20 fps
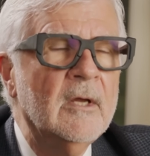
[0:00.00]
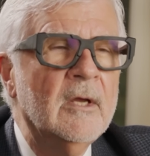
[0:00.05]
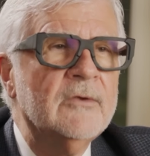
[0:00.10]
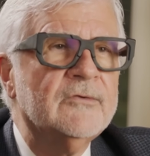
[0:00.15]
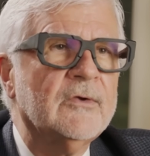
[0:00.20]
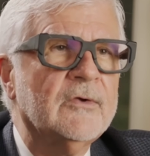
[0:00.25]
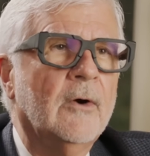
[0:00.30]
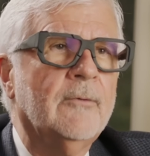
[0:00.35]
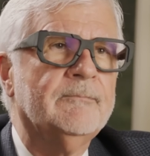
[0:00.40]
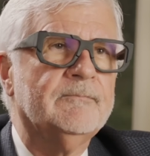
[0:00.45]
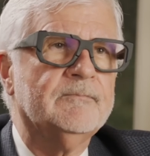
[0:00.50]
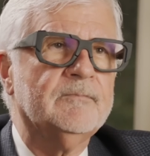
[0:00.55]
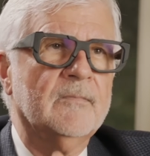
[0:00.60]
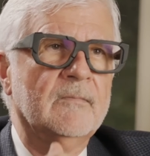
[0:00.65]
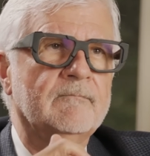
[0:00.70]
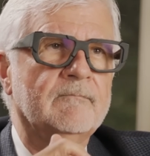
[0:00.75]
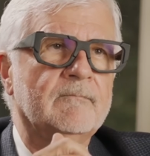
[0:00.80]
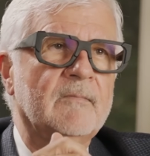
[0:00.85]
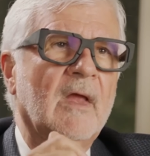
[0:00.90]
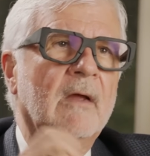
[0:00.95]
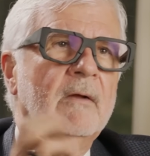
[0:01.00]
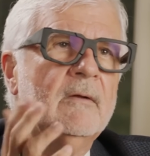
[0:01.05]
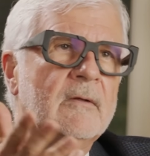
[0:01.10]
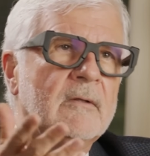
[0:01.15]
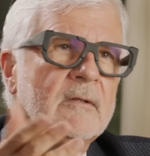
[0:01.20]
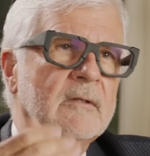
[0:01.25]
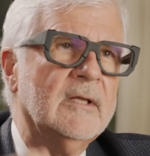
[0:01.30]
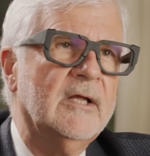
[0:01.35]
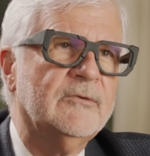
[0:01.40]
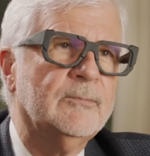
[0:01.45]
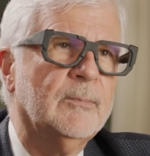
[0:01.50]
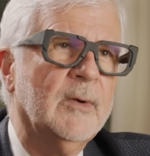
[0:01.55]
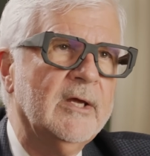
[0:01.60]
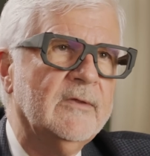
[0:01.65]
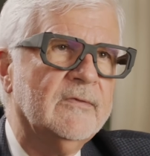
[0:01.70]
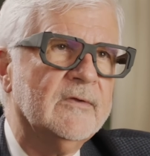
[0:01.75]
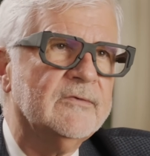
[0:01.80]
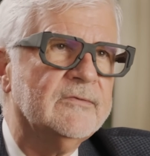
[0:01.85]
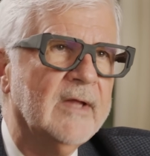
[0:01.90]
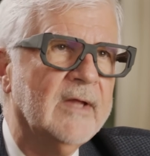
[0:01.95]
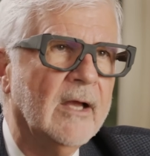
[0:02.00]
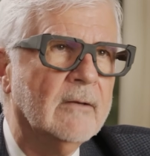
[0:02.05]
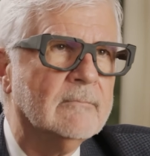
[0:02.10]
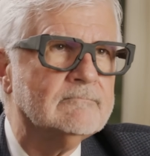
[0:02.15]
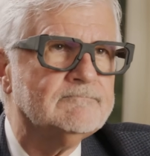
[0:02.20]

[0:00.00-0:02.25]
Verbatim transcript: So let's break this down.